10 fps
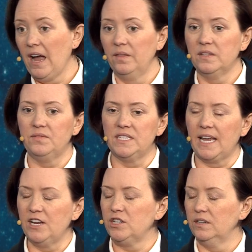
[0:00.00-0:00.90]
and the
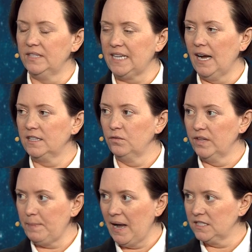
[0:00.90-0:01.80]
sophistication of attacks
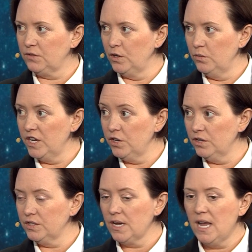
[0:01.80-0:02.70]
over the past few
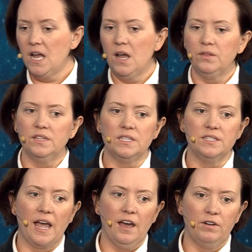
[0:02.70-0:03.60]
years. This
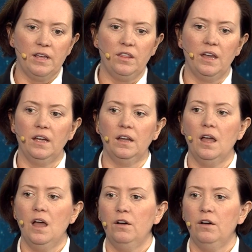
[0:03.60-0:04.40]
is everything